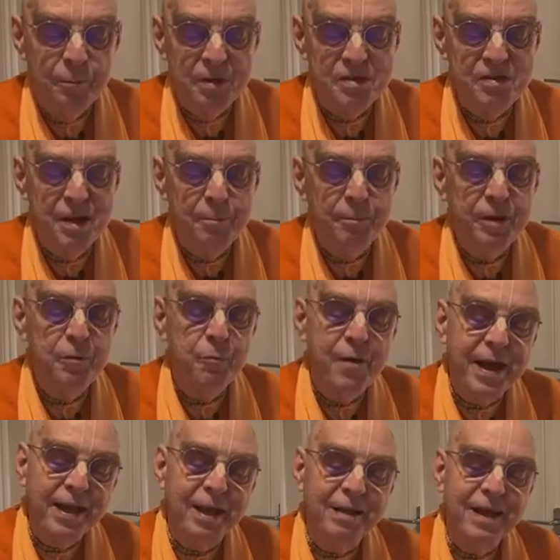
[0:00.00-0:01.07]
but simply
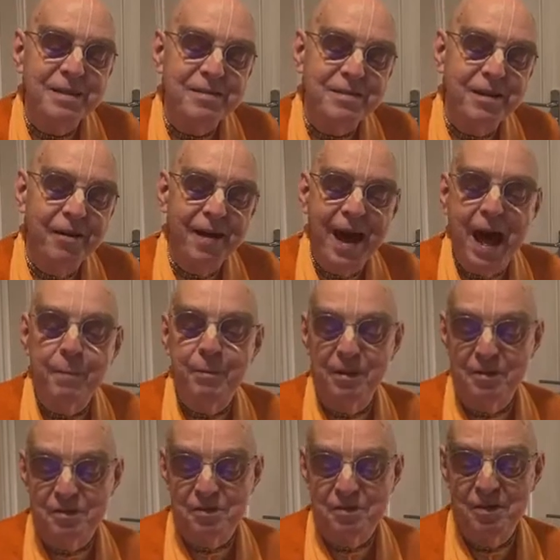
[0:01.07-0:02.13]
regulates their
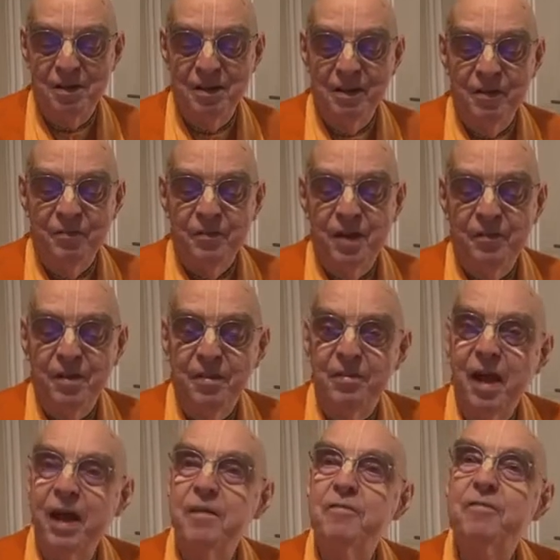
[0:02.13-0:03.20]
habits in the
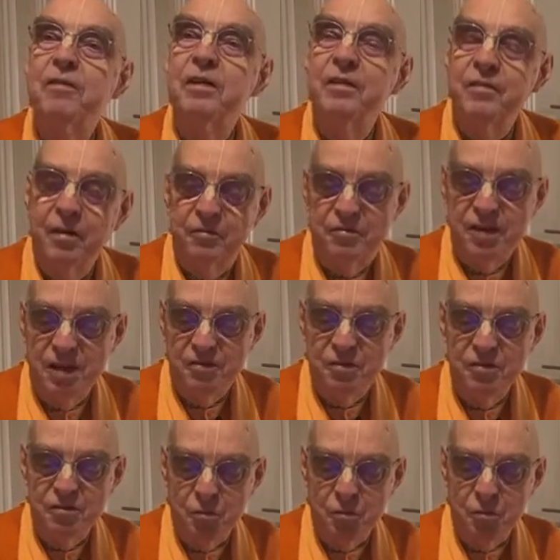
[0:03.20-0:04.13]
life of sense